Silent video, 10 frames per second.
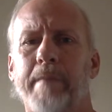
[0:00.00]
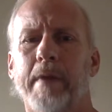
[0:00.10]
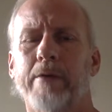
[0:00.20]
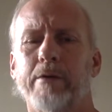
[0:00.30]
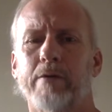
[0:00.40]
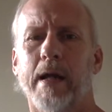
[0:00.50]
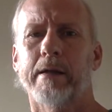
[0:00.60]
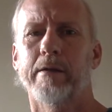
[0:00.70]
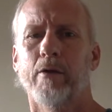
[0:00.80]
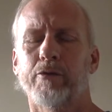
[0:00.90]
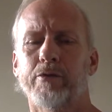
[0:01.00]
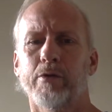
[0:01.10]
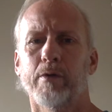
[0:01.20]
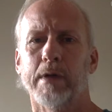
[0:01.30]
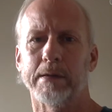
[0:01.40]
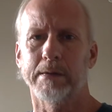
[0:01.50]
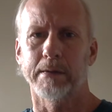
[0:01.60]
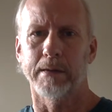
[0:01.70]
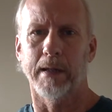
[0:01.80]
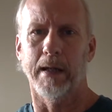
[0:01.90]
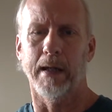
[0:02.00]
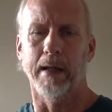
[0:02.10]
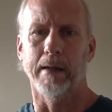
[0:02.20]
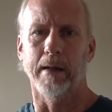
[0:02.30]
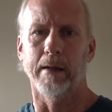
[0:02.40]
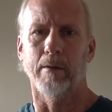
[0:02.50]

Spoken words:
is attracting those to us. And